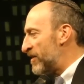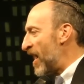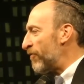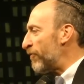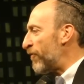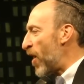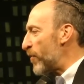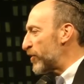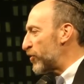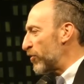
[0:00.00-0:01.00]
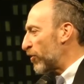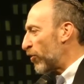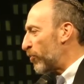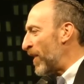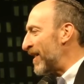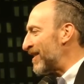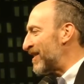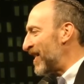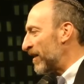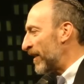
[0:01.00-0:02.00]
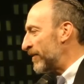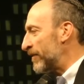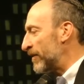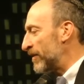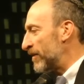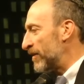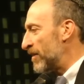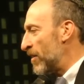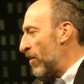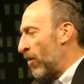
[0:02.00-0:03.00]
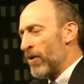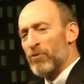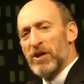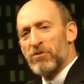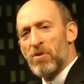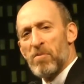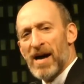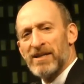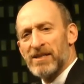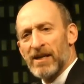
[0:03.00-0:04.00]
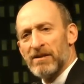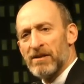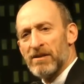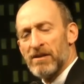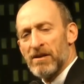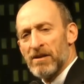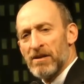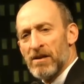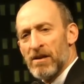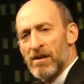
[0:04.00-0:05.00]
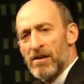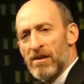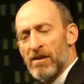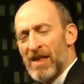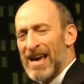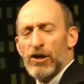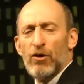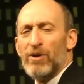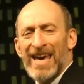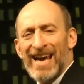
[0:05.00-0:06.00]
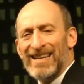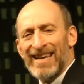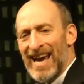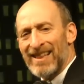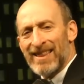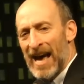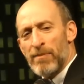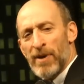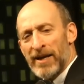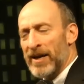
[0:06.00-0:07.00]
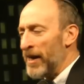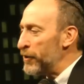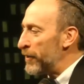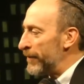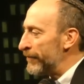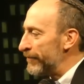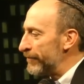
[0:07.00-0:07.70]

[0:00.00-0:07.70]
Teva pharmaceutical, penicillin, or erythromycin, that you can't get that medication.